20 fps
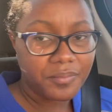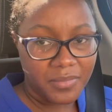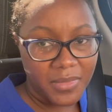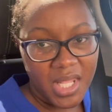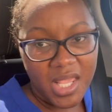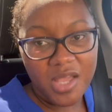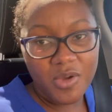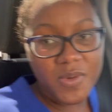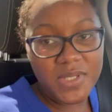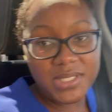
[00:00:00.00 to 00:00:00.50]

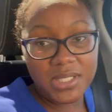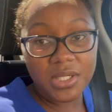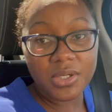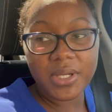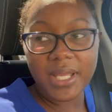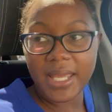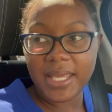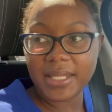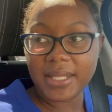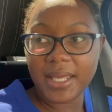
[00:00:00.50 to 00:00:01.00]
it was an
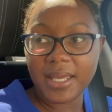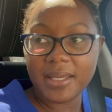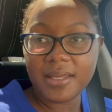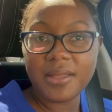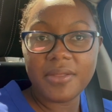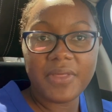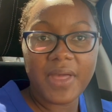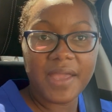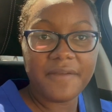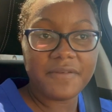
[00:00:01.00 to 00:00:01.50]
okay day.
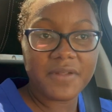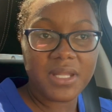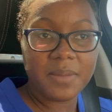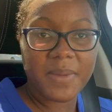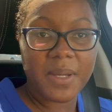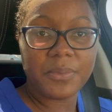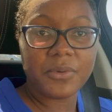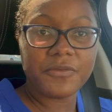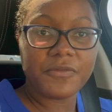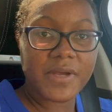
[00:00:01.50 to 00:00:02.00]
Thankfully, my
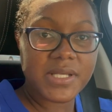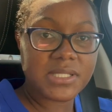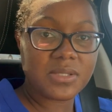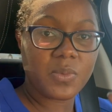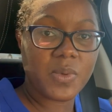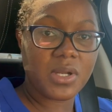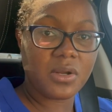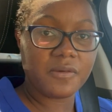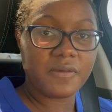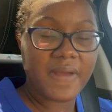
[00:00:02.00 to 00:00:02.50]
professor
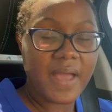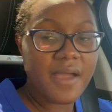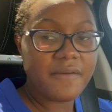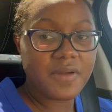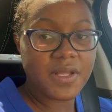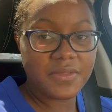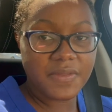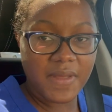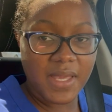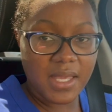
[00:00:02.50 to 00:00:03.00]
went over
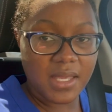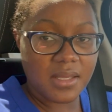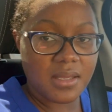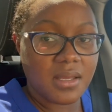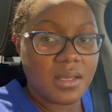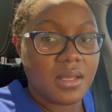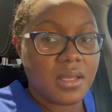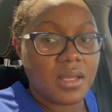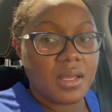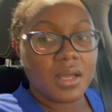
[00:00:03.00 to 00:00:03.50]
everything
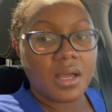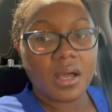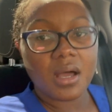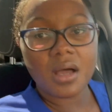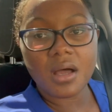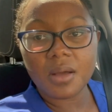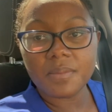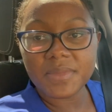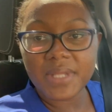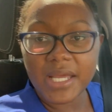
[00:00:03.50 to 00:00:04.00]

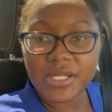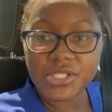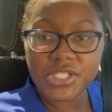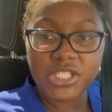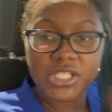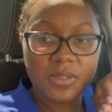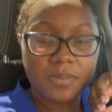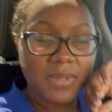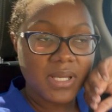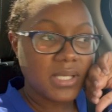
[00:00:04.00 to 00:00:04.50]
that
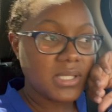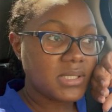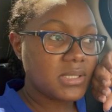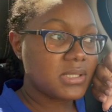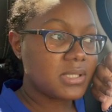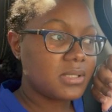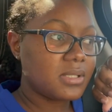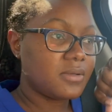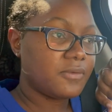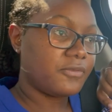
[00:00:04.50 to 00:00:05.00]
she
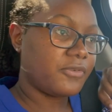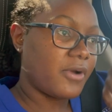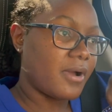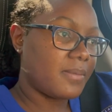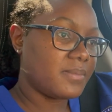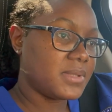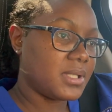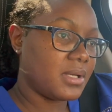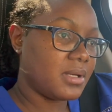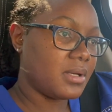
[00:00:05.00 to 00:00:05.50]
missed from
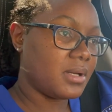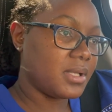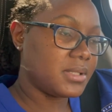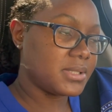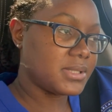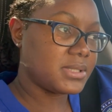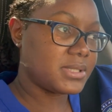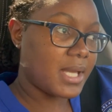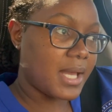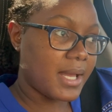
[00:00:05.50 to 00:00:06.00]
the other
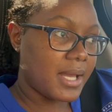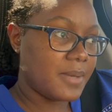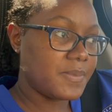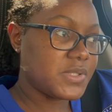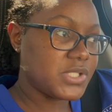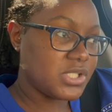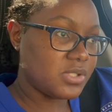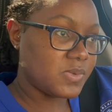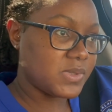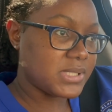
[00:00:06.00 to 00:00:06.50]
times
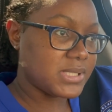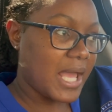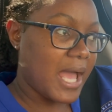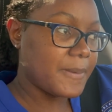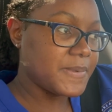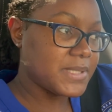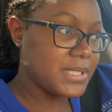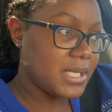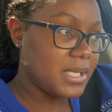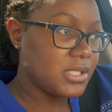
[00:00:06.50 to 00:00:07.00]
she was
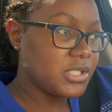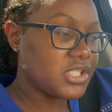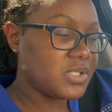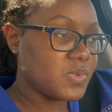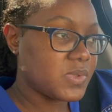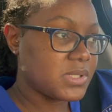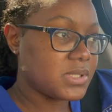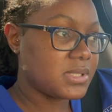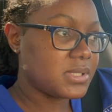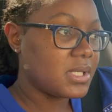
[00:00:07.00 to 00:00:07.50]
absent.
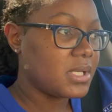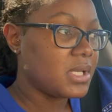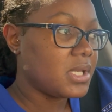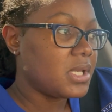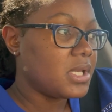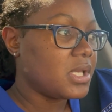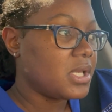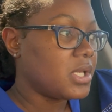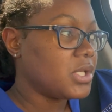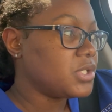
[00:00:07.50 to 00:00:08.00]

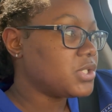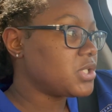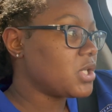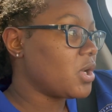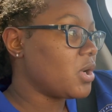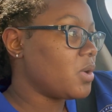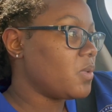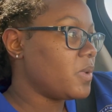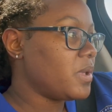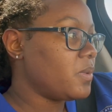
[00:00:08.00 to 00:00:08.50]

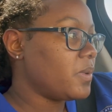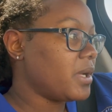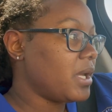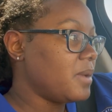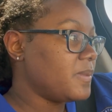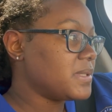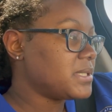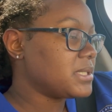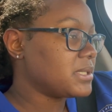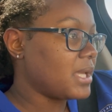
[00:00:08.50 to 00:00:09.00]
So we were
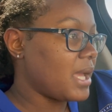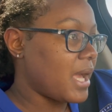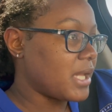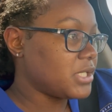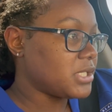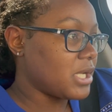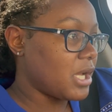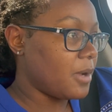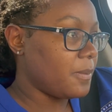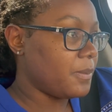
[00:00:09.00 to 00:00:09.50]
able to catch
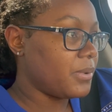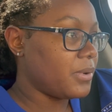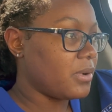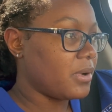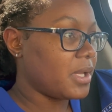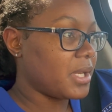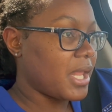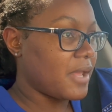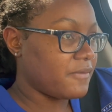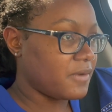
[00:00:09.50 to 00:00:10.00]
up
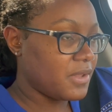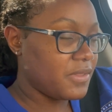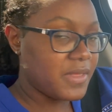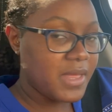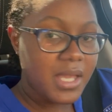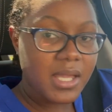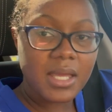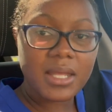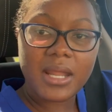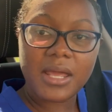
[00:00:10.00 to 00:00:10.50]
on
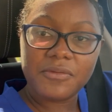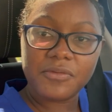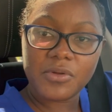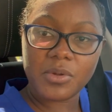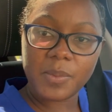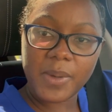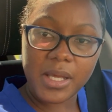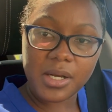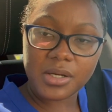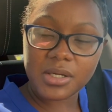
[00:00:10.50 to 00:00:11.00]
everything, and I feel
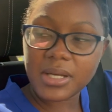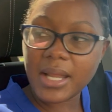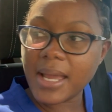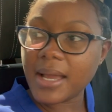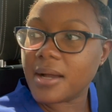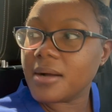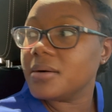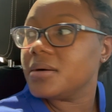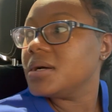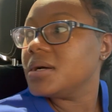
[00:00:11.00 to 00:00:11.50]
better
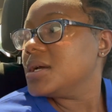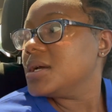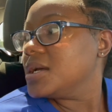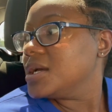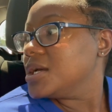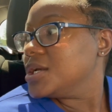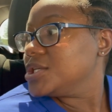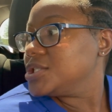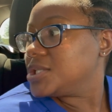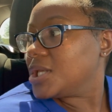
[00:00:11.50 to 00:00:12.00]
now.
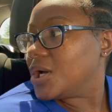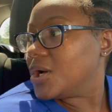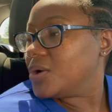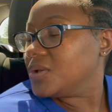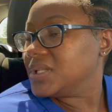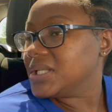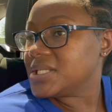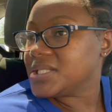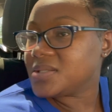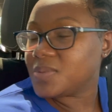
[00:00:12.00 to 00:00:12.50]
So
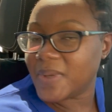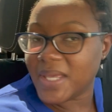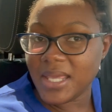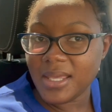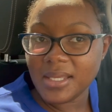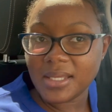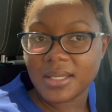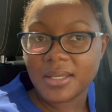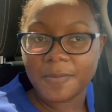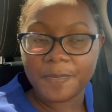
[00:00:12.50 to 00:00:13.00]
this
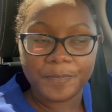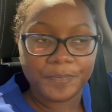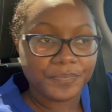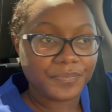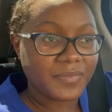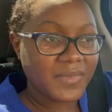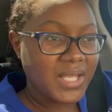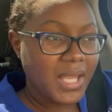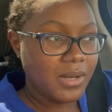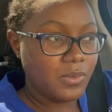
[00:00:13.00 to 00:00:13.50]
week
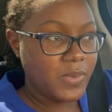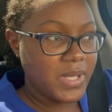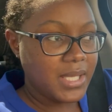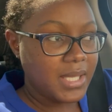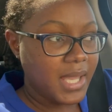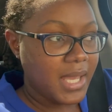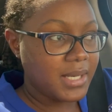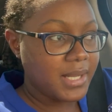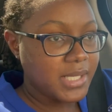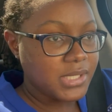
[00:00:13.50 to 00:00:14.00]
and
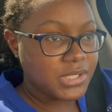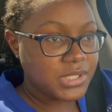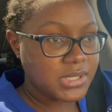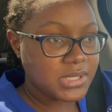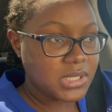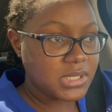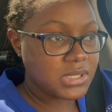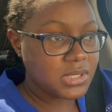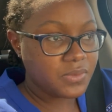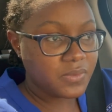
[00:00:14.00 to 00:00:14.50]
weekend, I just
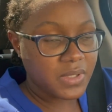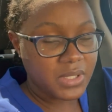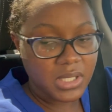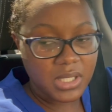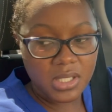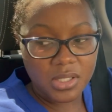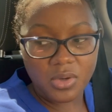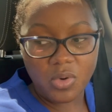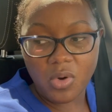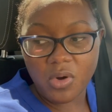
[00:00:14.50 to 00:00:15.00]
need to really
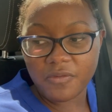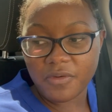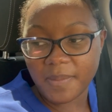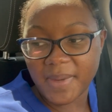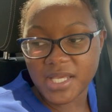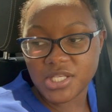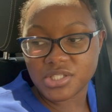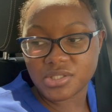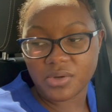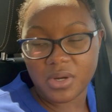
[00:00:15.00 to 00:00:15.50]
go over my
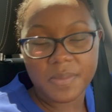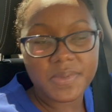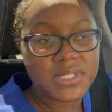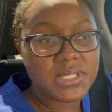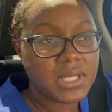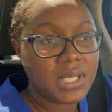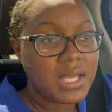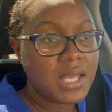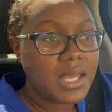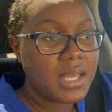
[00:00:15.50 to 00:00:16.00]
script
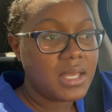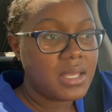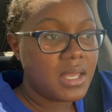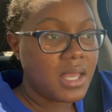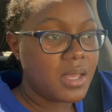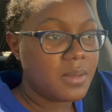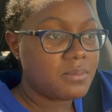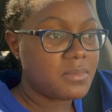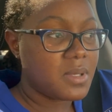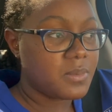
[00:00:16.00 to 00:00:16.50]

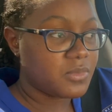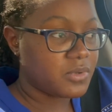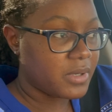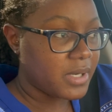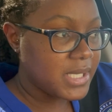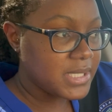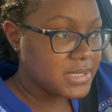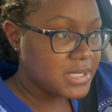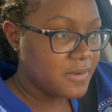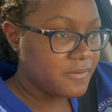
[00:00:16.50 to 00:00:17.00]
and
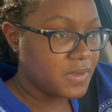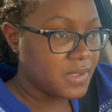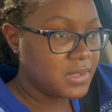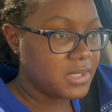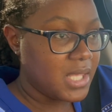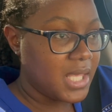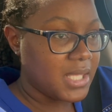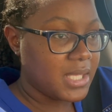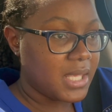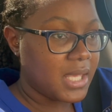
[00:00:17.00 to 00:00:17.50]
memorize
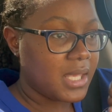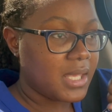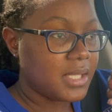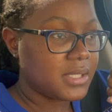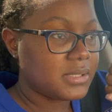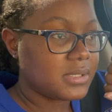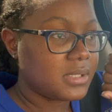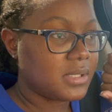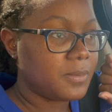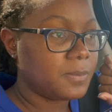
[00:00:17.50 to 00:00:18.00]
everything
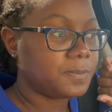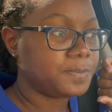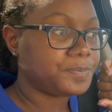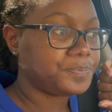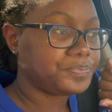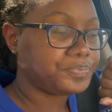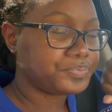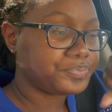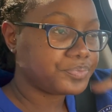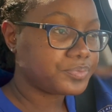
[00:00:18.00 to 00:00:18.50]
and
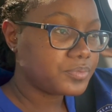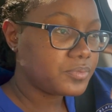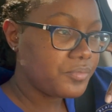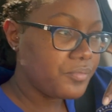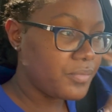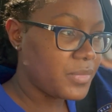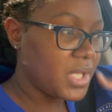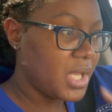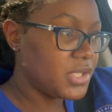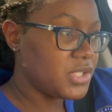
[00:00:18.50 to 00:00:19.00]

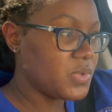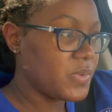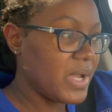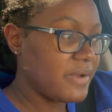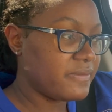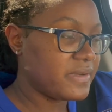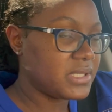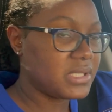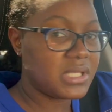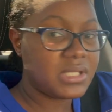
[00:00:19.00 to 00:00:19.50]
do
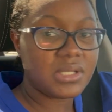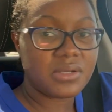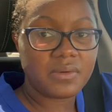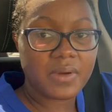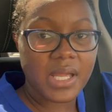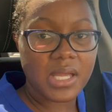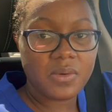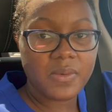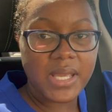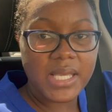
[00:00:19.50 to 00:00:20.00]
everything the
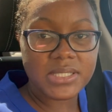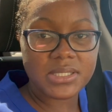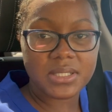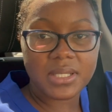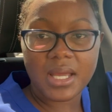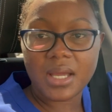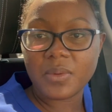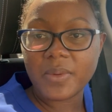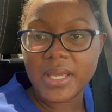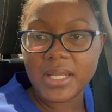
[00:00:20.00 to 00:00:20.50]
right way, so
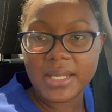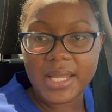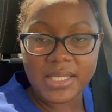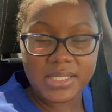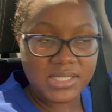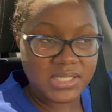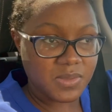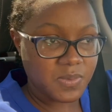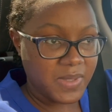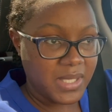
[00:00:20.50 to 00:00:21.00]
that way
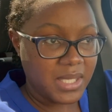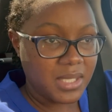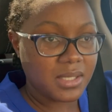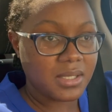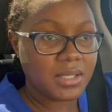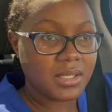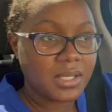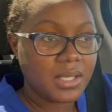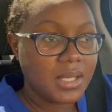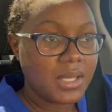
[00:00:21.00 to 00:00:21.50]
next week
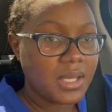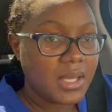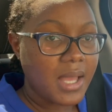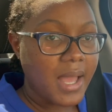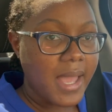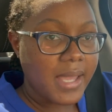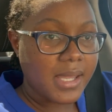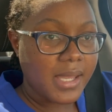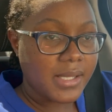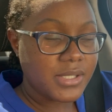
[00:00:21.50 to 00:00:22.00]

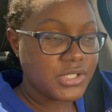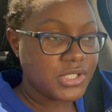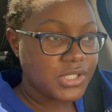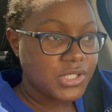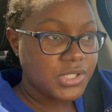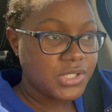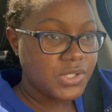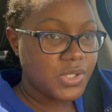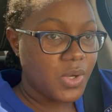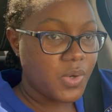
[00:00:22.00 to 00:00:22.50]
I can
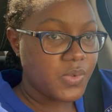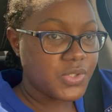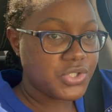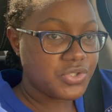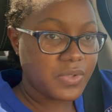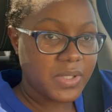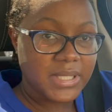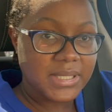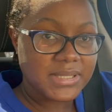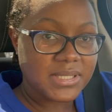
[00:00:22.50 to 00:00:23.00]
just go
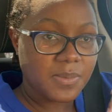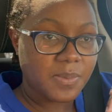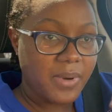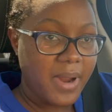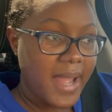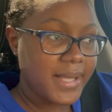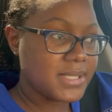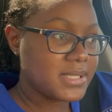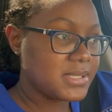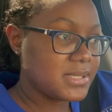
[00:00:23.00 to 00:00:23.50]
straight into
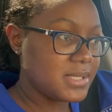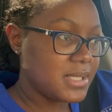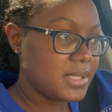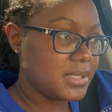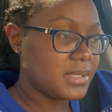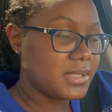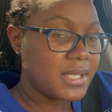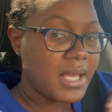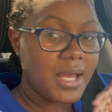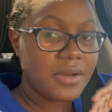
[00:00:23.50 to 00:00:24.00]
practicing
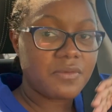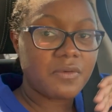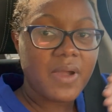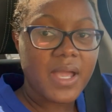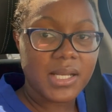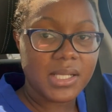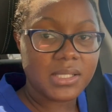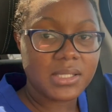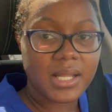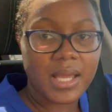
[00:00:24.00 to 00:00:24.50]
and not
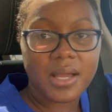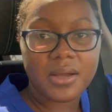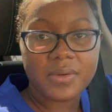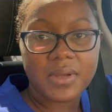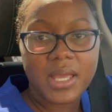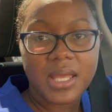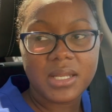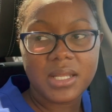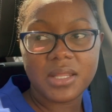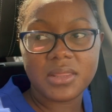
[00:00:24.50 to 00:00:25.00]
writing down
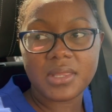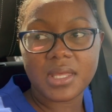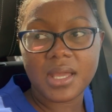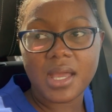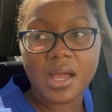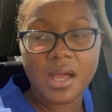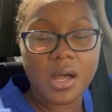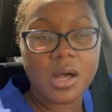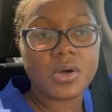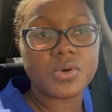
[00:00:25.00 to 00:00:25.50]
anything
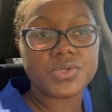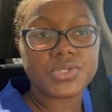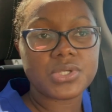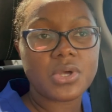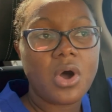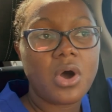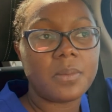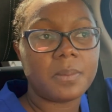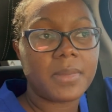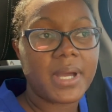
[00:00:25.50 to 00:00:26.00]
else
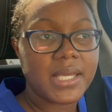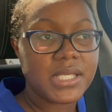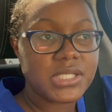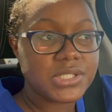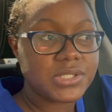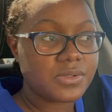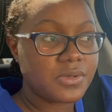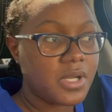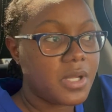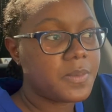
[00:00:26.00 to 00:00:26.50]
on my
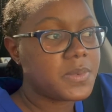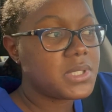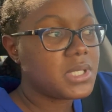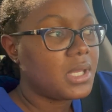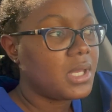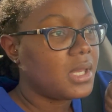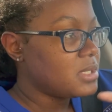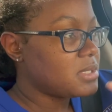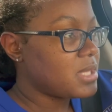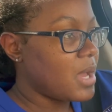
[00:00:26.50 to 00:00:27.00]
script.
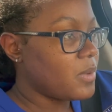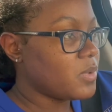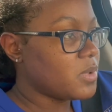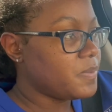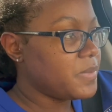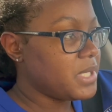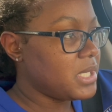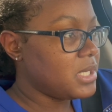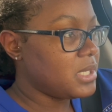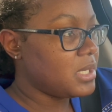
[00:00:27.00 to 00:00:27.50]
That will
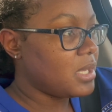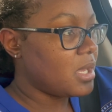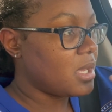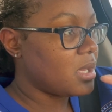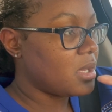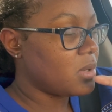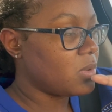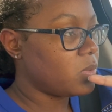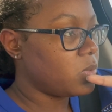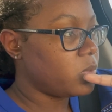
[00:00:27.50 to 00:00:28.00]
be
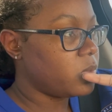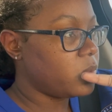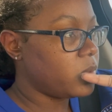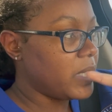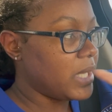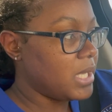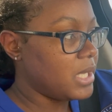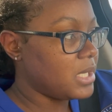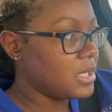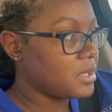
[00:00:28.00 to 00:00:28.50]

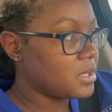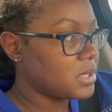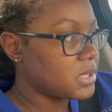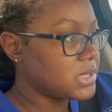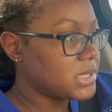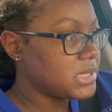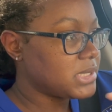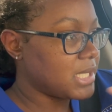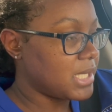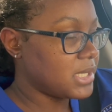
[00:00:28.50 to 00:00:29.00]
week
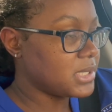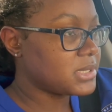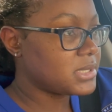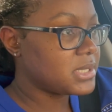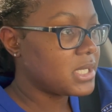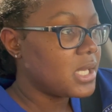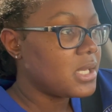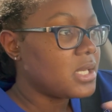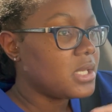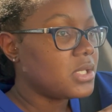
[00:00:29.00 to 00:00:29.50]
6,
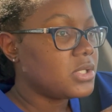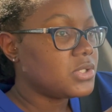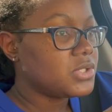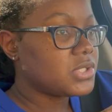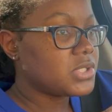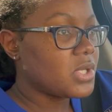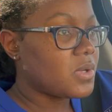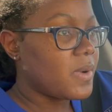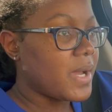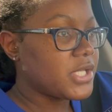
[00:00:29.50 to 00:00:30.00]

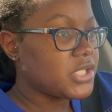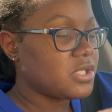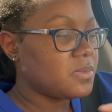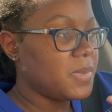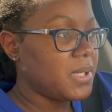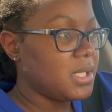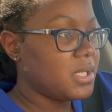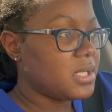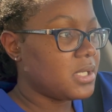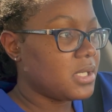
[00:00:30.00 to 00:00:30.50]
so I should be
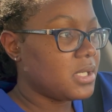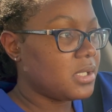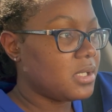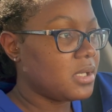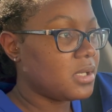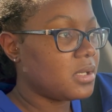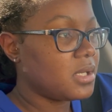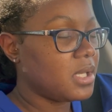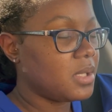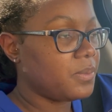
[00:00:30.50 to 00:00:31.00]
good
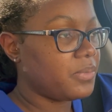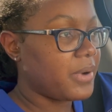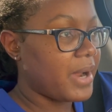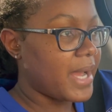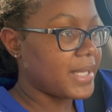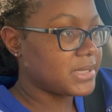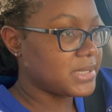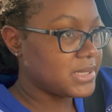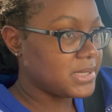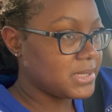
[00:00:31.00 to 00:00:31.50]
in
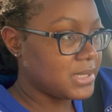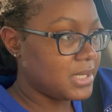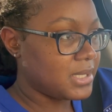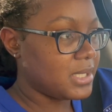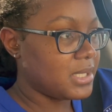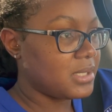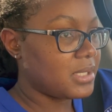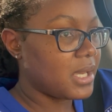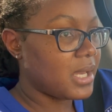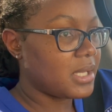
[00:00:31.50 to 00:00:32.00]
practicing
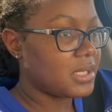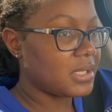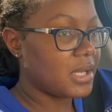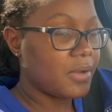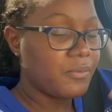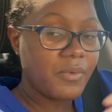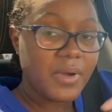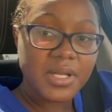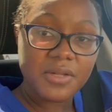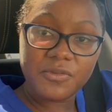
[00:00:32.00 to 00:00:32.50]
and then get
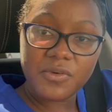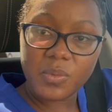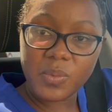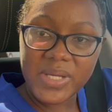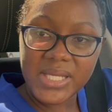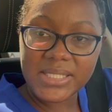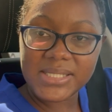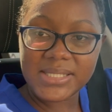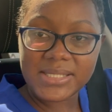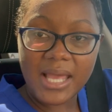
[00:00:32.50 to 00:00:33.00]
ready for
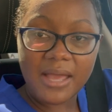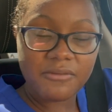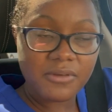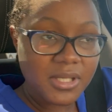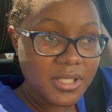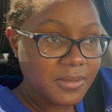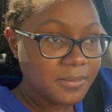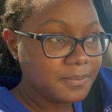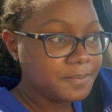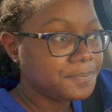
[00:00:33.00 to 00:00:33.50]
week
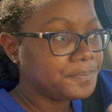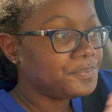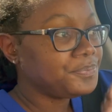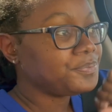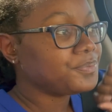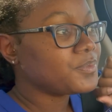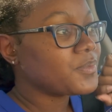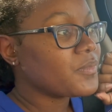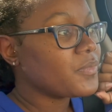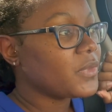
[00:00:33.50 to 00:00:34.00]
7.
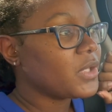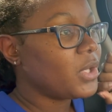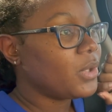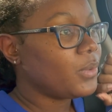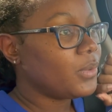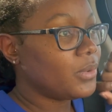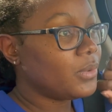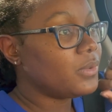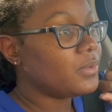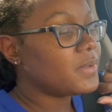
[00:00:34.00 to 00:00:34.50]

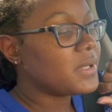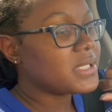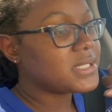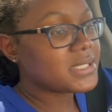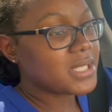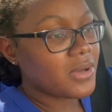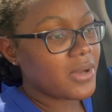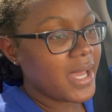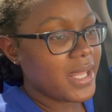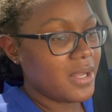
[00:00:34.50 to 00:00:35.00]
Whew.
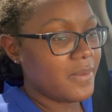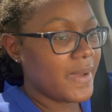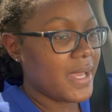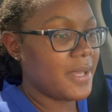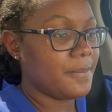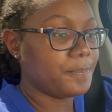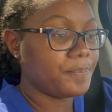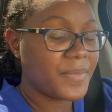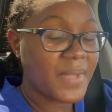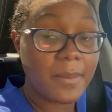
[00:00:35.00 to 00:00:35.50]
So anyway,
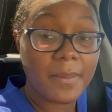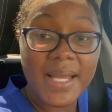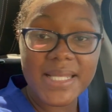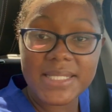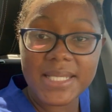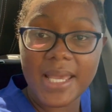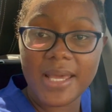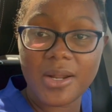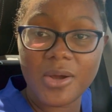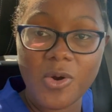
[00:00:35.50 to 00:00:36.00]
I'm about to
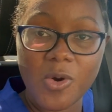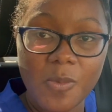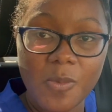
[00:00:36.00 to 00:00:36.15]
head home,